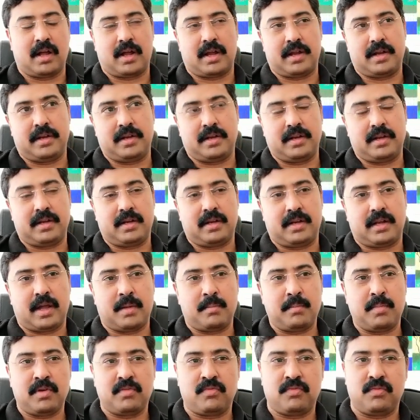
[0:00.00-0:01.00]
And
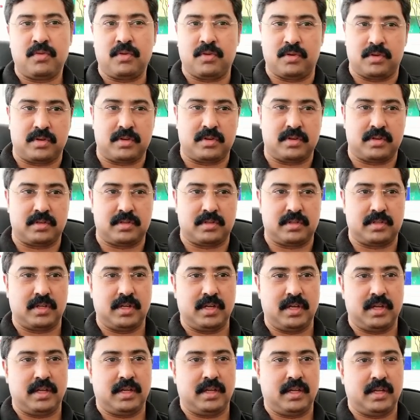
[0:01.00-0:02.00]
number four,
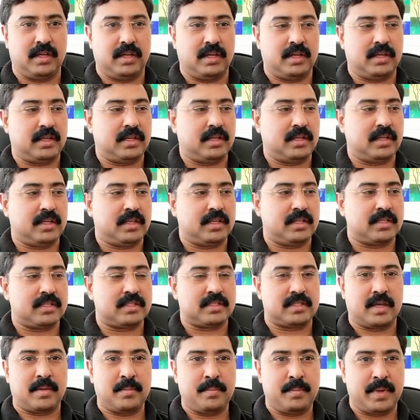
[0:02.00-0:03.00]

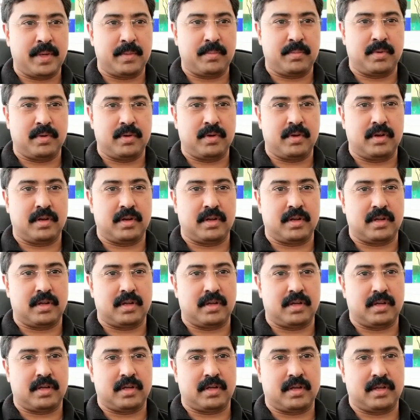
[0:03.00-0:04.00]
some people
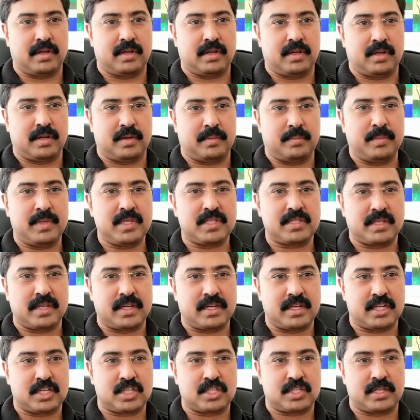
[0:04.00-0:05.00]

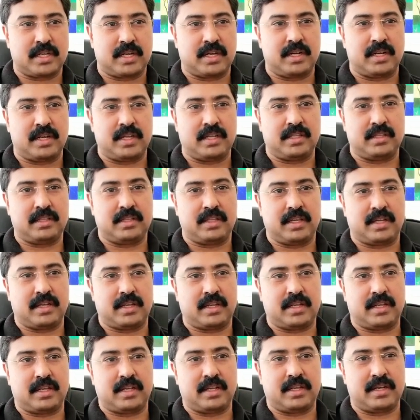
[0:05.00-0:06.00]
misunderstanding
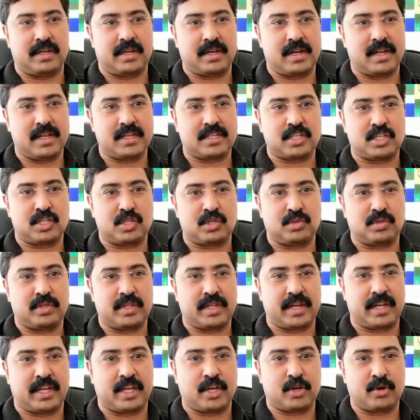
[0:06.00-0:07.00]
in relation to
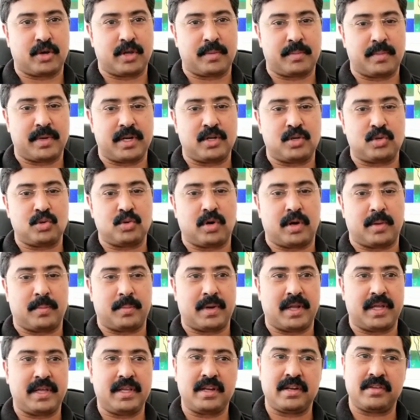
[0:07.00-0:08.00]
the requirement to
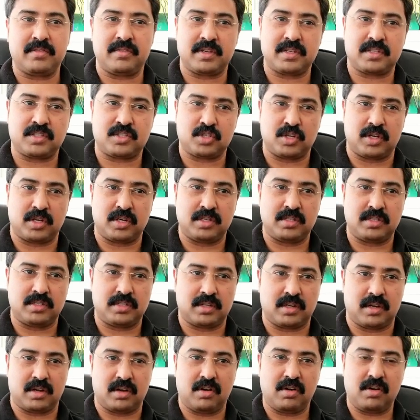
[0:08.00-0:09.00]
apply reverse
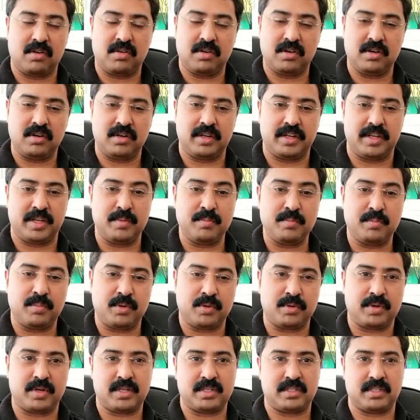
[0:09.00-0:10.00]
charge on
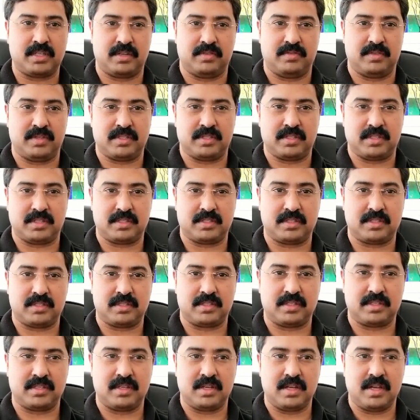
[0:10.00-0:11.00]
imported
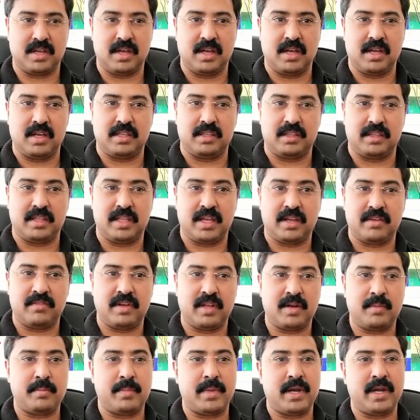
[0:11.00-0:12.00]
services. There
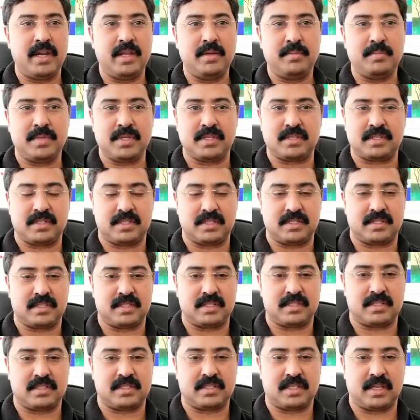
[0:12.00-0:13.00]
were many
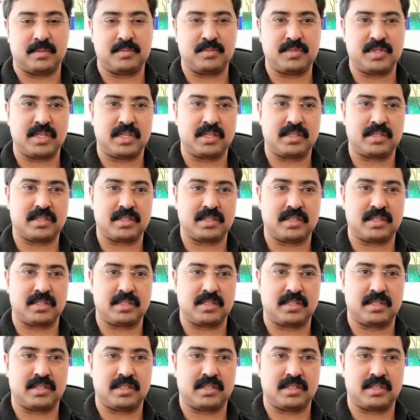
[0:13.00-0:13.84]
businesses subject